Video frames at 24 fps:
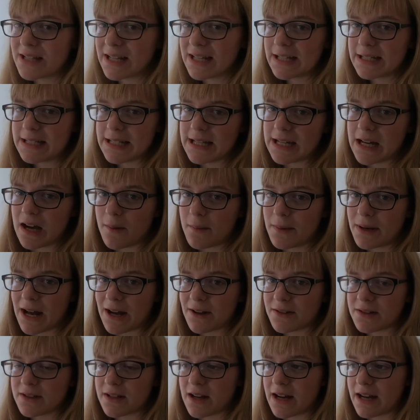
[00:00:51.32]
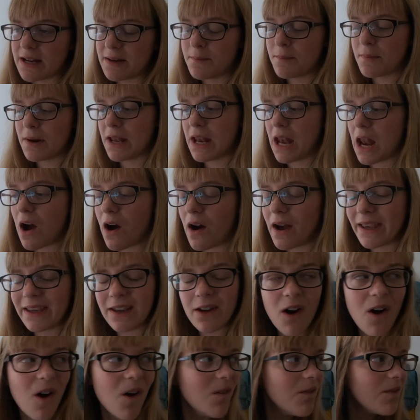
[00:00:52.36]
utility cupboard outside, but I
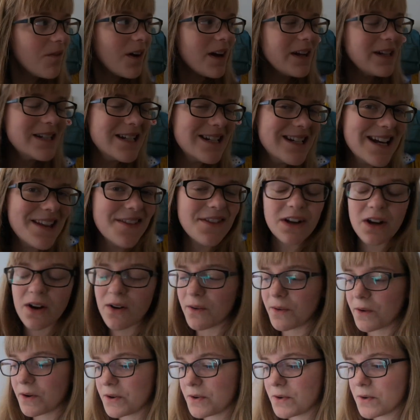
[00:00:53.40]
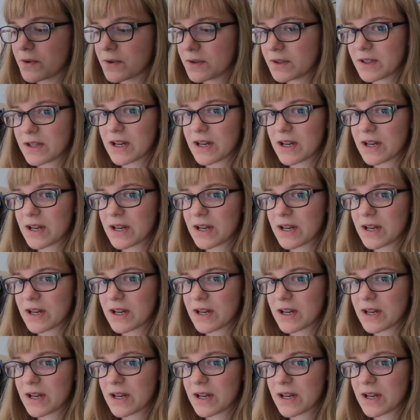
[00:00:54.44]
can't find it in the corridor.